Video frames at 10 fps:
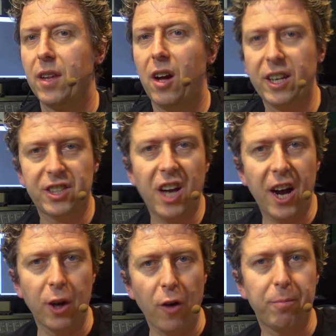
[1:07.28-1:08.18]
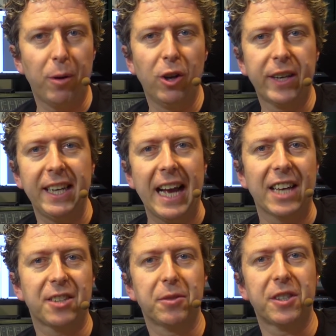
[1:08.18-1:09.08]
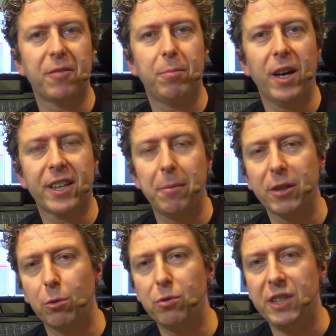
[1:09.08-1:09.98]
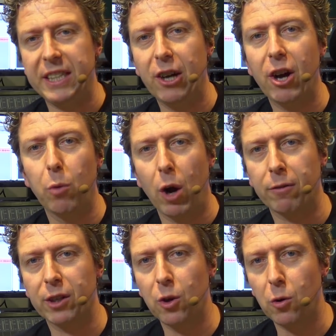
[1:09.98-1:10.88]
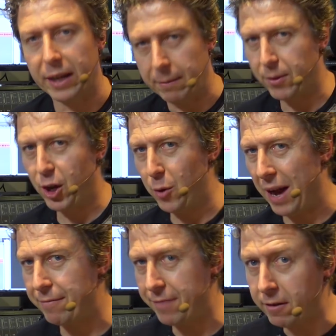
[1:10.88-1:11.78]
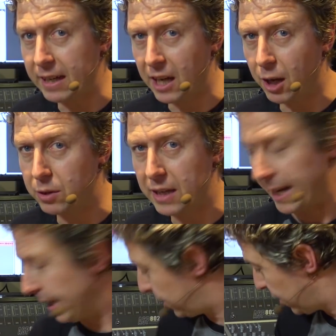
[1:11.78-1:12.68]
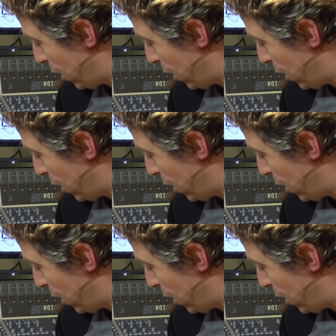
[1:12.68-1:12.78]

I started off by looking at some stuff by a company called DIY Recording, who have very close links